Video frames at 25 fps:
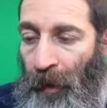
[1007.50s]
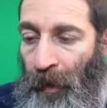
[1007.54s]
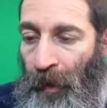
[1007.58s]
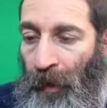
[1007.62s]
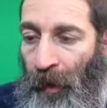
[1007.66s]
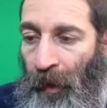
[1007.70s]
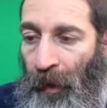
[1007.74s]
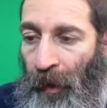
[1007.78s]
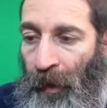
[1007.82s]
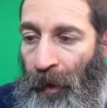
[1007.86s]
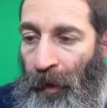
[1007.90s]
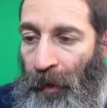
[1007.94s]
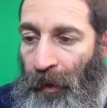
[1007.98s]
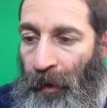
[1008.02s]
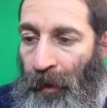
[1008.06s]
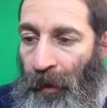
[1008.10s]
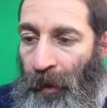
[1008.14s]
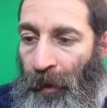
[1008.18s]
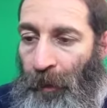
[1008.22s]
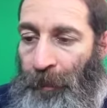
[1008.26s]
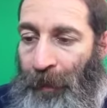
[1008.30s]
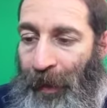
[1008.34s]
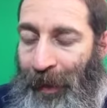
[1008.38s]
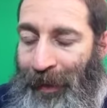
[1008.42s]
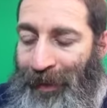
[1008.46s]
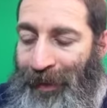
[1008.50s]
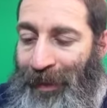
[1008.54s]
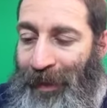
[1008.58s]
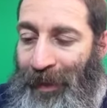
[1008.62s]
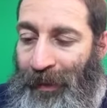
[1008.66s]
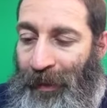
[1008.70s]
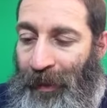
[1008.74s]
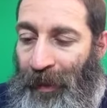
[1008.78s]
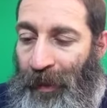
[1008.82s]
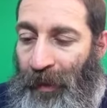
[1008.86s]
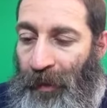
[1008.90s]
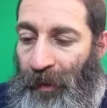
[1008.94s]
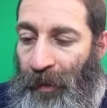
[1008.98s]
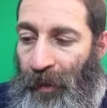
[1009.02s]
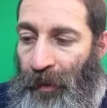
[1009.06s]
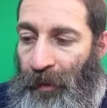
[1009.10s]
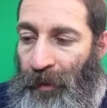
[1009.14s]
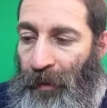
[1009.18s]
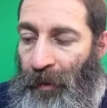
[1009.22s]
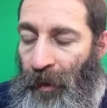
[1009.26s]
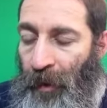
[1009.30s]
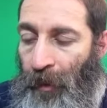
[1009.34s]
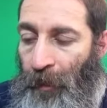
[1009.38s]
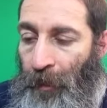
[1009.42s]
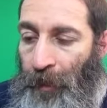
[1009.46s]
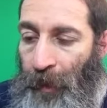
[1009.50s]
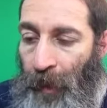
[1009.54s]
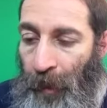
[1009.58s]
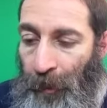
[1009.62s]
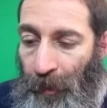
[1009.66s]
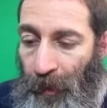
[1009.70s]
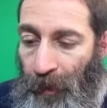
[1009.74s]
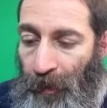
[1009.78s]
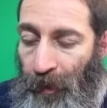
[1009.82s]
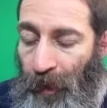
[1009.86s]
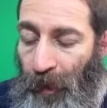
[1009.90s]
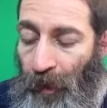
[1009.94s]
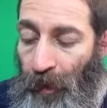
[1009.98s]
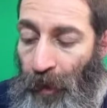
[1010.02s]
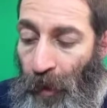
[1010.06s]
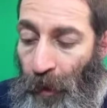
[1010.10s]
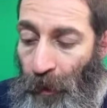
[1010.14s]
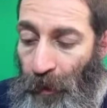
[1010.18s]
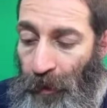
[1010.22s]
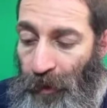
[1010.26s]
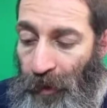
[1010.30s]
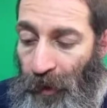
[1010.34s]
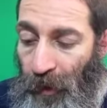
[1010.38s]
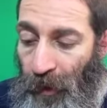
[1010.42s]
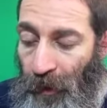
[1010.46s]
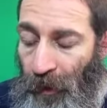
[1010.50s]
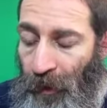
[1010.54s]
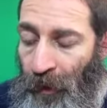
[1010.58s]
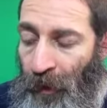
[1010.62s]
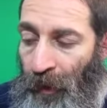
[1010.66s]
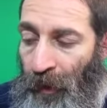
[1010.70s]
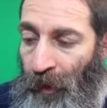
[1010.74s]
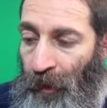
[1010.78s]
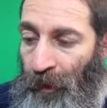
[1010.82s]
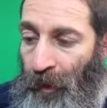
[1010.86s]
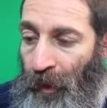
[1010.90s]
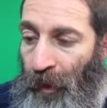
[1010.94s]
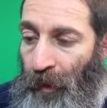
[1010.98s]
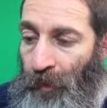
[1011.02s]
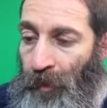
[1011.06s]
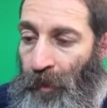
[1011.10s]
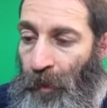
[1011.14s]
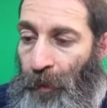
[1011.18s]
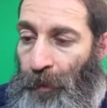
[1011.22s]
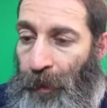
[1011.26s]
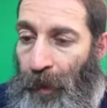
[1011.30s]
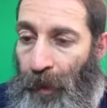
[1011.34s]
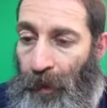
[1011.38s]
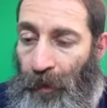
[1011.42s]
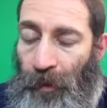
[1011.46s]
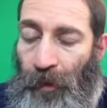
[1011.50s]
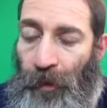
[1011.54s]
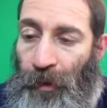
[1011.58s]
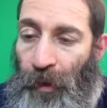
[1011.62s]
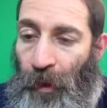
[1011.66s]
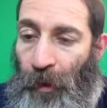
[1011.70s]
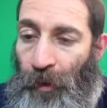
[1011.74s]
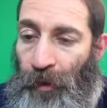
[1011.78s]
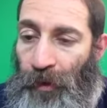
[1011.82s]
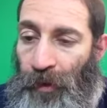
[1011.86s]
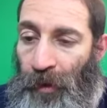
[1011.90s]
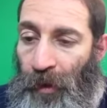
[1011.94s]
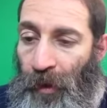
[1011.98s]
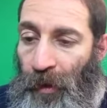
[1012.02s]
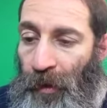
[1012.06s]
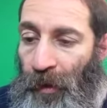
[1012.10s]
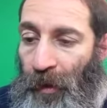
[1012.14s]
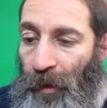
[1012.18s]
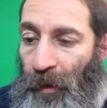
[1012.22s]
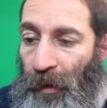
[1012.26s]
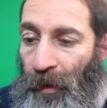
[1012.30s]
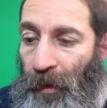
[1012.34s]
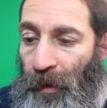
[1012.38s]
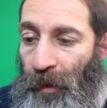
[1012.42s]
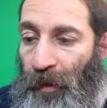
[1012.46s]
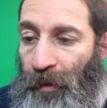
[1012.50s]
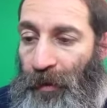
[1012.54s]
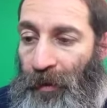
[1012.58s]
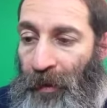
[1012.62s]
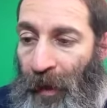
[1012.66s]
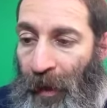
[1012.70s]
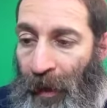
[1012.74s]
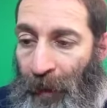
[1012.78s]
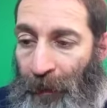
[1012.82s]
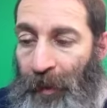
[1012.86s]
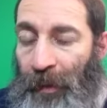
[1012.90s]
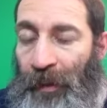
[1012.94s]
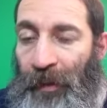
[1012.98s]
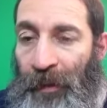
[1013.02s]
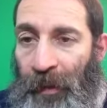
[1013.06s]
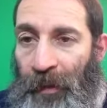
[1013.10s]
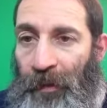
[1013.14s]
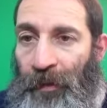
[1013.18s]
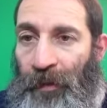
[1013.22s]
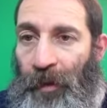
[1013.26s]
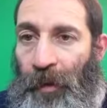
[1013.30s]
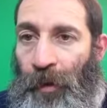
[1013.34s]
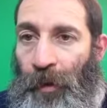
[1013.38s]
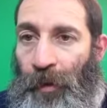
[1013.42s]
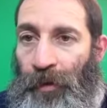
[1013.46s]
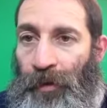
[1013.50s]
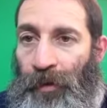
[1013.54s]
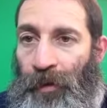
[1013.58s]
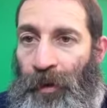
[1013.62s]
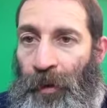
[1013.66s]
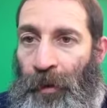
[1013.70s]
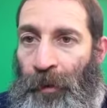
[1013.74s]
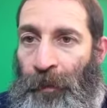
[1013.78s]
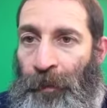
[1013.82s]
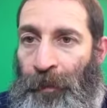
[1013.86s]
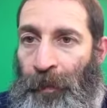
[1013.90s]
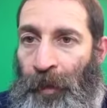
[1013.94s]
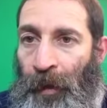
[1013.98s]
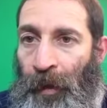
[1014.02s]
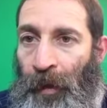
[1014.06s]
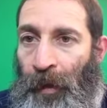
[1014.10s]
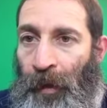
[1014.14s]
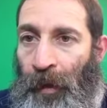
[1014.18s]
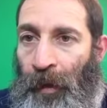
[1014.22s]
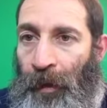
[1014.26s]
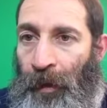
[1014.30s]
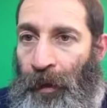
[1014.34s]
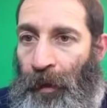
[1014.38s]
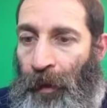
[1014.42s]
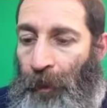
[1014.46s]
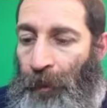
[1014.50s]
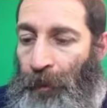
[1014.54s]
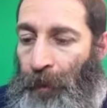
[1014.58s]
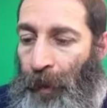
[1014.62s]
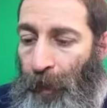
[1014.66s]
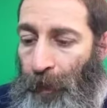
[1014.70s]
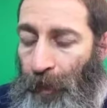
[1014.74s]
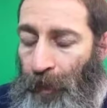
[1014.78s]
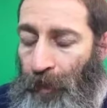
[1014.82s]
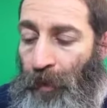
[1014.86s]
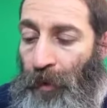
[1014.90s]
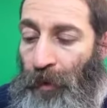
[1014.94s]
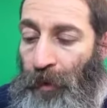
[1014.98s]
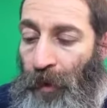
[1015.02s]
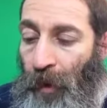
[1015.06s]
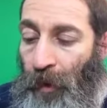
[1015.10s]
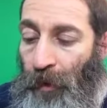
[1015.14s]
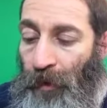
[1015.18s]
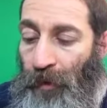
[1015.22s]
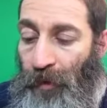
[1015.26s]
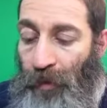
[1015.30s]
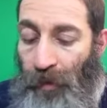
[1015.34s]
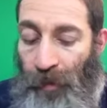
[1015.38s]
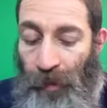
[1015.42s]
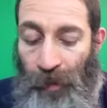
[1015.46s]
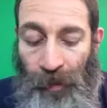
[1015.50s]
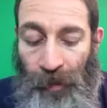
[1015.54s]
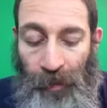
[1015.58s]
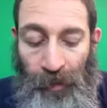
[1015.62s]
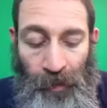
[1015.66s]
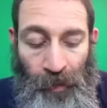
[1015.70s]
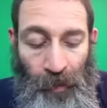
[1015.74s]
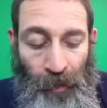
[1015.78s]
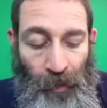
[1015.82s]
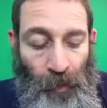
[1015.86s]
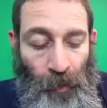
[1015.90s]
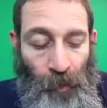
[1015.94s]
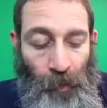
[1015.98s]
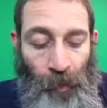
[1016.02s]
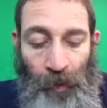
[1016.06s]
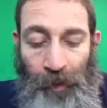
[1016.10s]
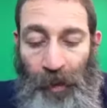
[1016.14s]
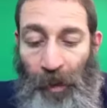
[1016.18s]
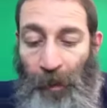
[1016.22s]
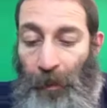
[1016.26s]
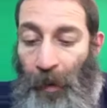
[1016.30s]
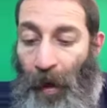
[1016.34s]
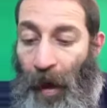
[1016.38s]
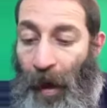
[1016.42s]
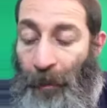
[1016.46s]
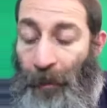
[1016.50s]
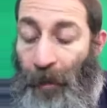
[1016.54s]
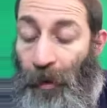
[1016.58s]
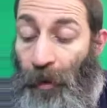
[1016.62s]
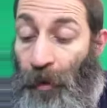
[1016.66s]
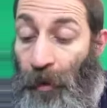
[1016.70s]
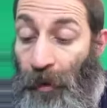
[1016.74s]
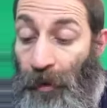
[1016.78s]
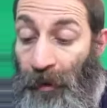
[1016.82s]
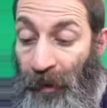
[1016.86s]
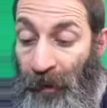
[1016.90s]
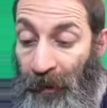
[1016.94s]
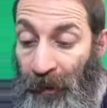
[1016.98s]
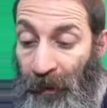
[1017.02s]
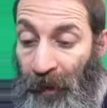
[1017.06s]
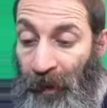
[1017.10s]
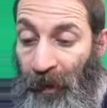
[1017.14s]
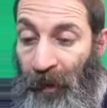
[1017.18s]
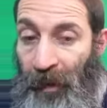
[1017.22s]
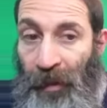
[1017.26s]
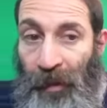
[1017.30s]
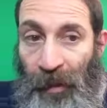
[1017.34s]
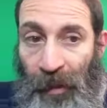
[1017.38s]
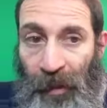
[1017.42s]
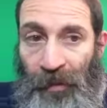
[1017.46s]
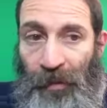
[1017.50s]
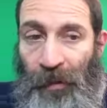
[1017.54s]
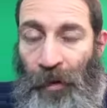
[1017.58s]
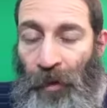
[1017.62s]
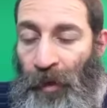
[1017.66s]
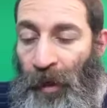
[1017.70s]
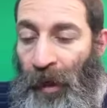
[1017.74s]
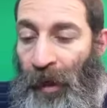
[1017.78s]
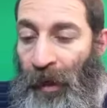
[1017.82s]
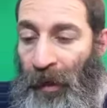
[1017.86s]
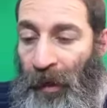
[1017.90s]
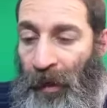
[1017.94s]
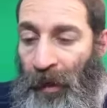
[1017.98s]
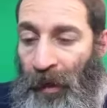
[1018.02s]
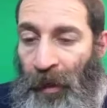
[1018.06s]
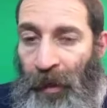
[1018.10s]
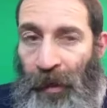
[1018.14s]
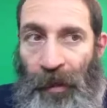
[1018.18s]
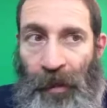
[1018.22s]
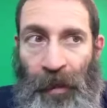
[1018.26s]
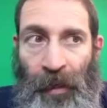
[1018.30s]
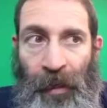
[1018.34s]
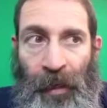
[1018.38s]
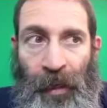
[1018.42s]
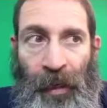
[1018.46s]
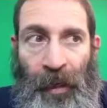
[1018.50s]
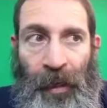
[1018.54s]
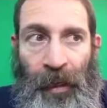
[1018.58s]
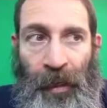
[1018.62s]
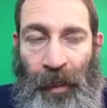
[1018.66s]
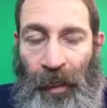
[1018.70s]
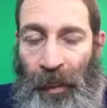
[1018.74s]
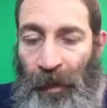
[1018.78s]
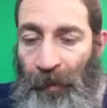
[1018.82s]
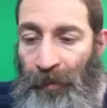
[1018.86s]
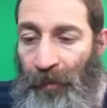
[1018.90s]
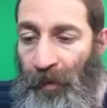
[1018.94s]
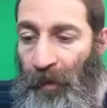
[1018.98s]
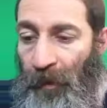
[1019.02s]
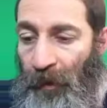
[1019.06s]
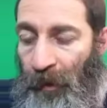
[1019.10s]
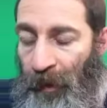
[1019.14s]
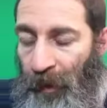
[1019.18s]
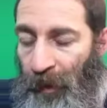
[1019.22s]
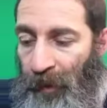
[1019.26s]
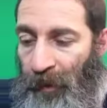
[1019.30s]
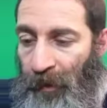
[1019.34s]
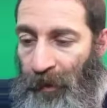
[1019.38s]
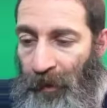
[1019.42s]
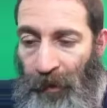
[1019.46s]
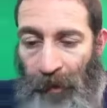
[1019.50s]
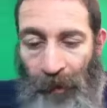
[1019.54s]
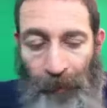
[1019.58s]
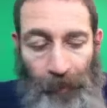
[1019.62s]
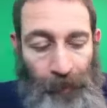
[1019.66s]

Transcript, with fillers: And uh, basically there's biblical kosher, there's rabbinical kosher, and then there's common sense kosher. And uh, biblical kosher is what the Bible calls clean is okay to eat, and it gives a list